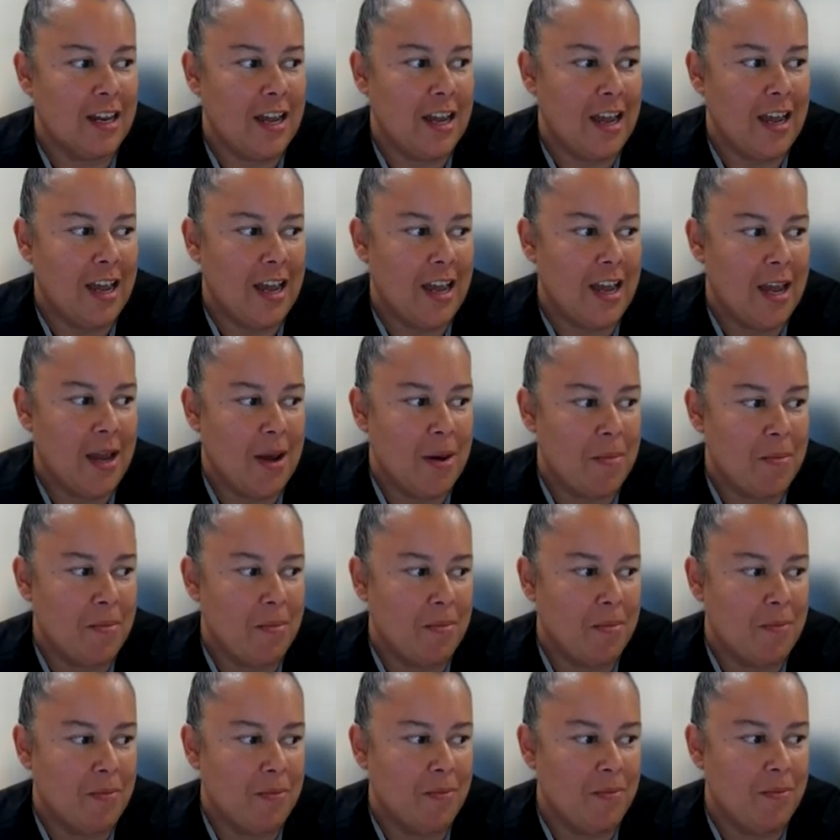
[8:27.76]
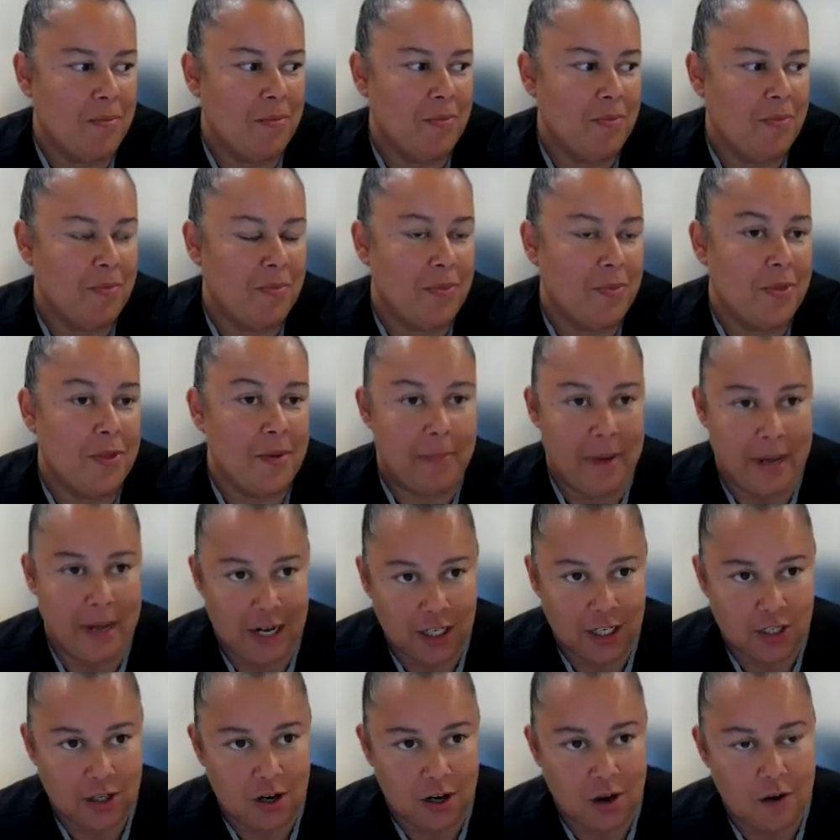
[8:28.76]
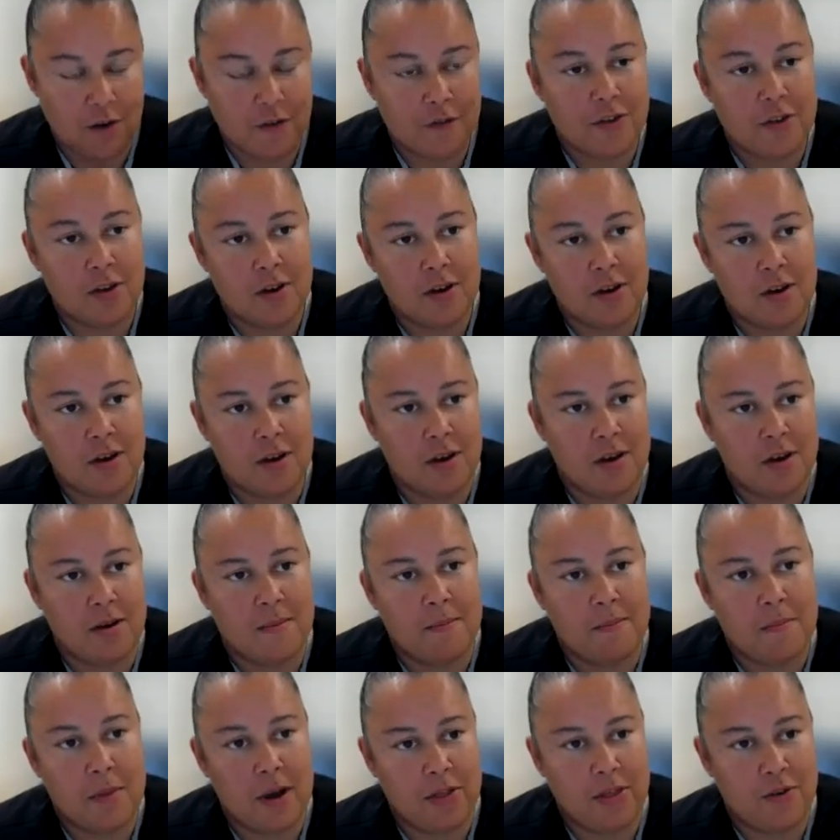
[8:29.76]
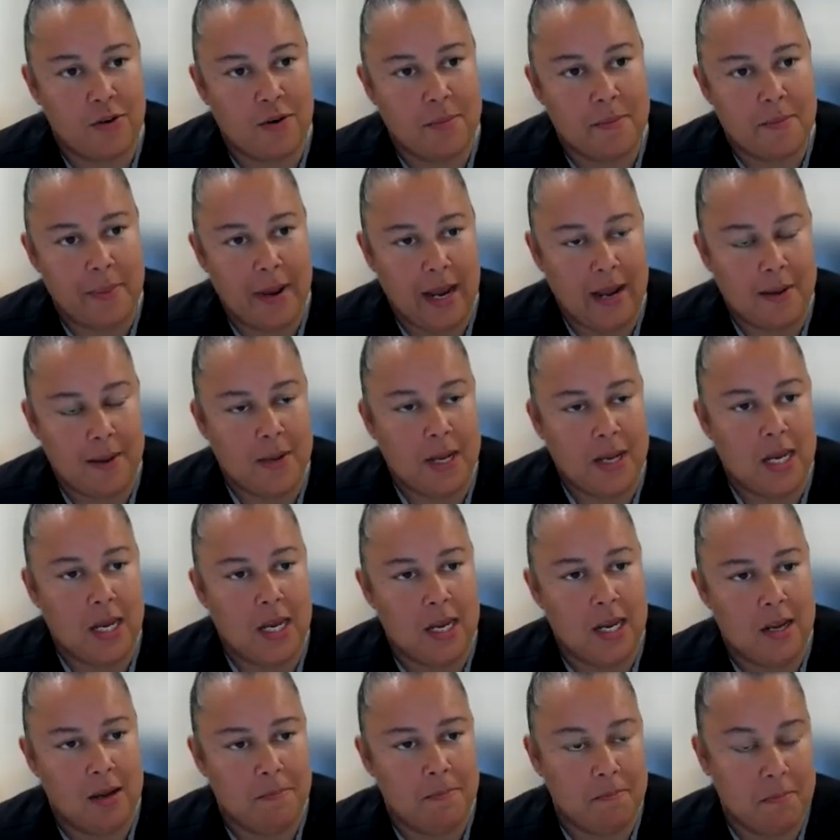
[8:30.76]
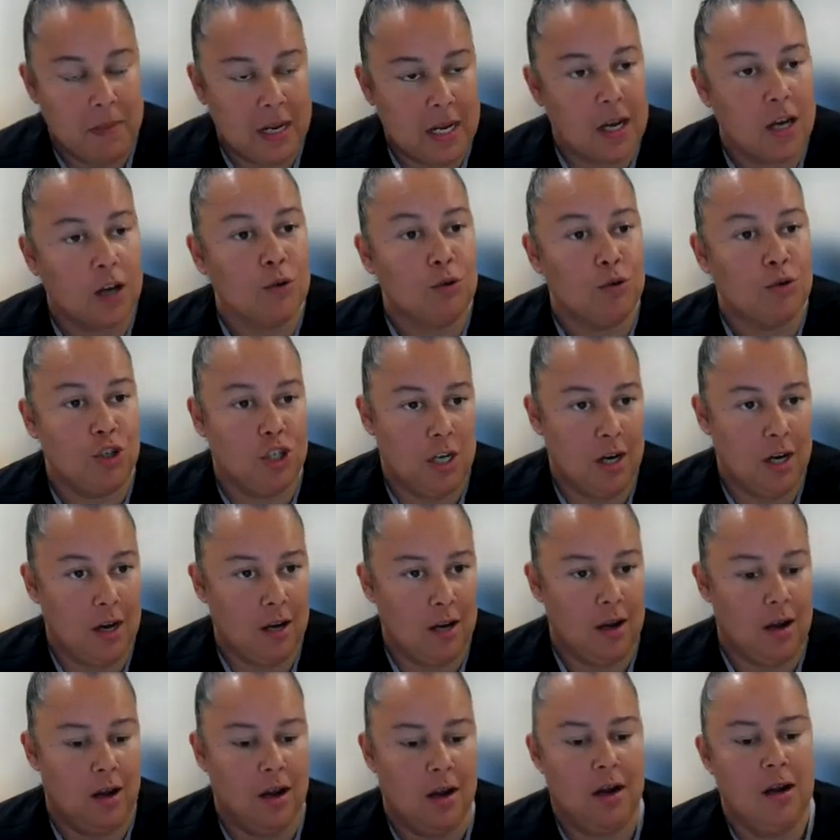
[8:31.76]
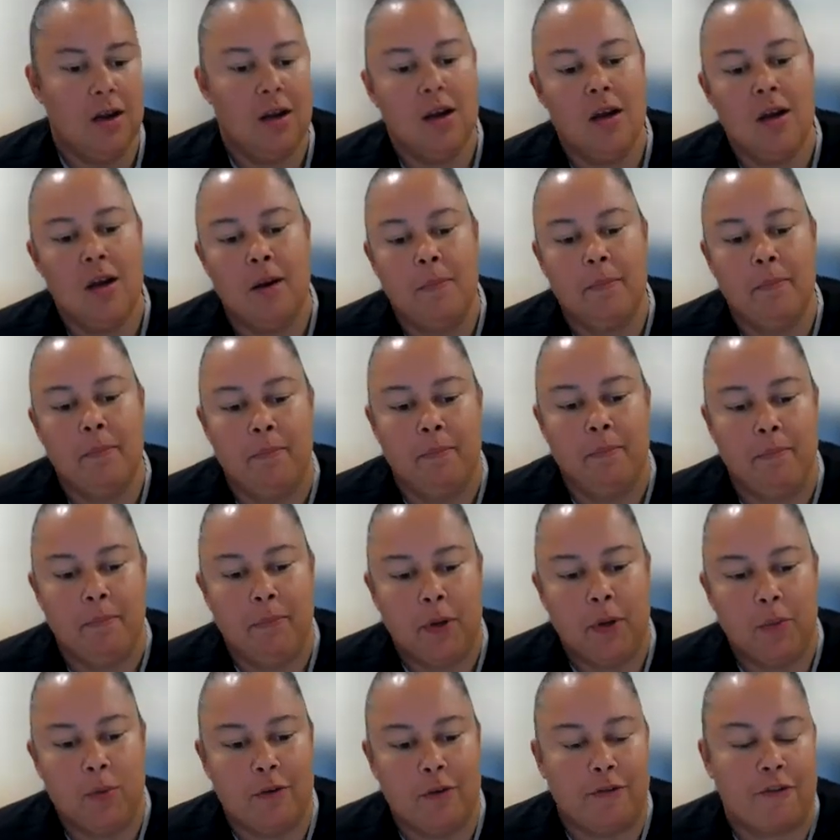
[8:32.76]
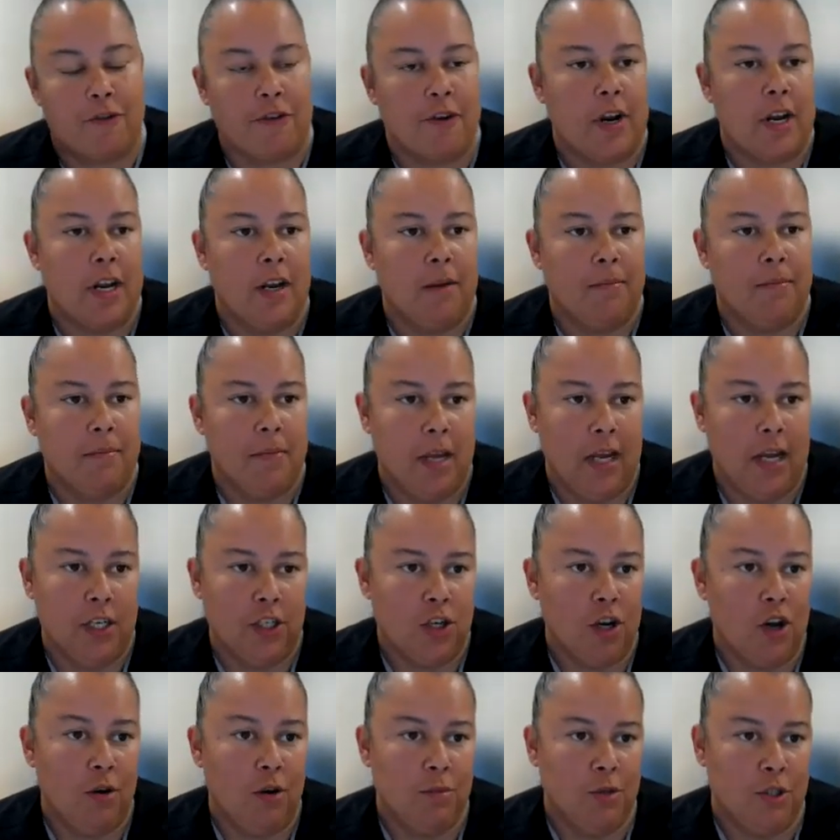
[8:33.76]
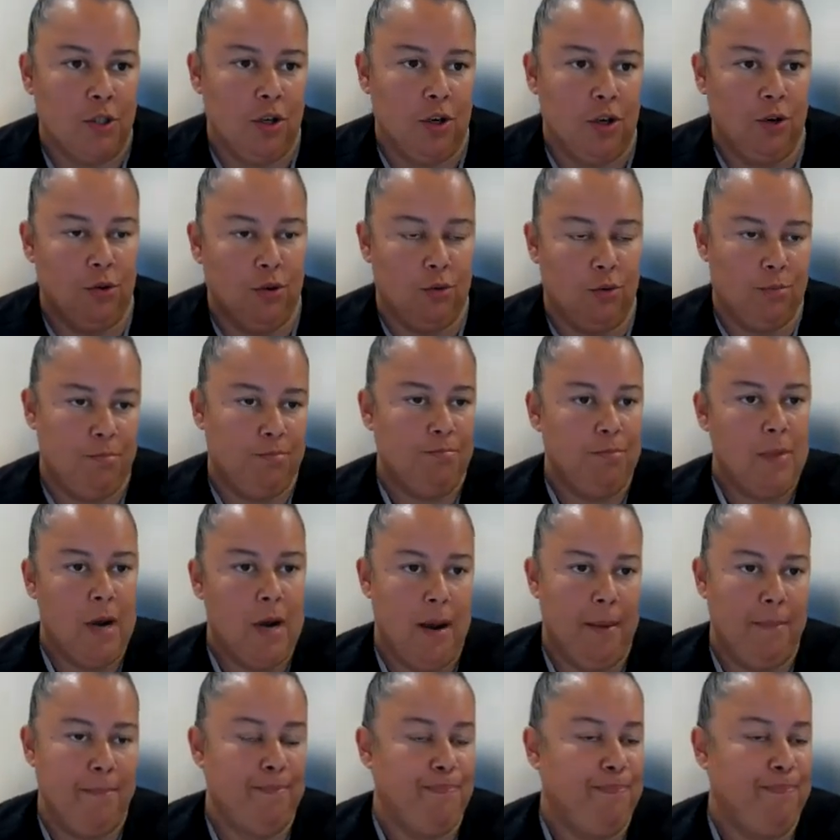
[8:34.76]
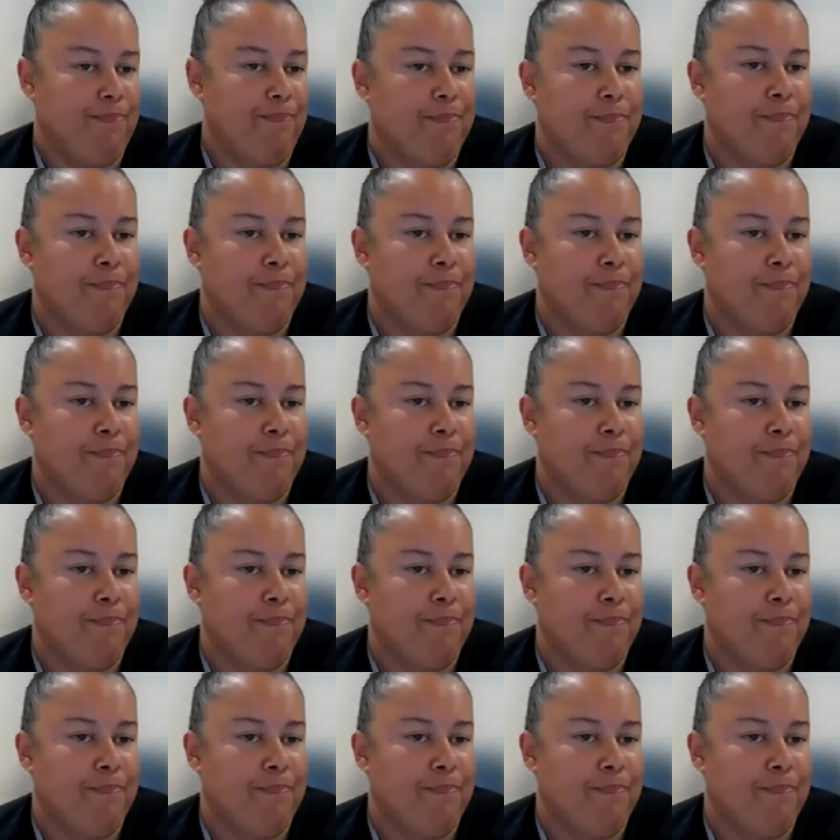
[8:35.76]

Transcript: am the manager of the Mother and Baby Minga Gujaga Midwifery and Child and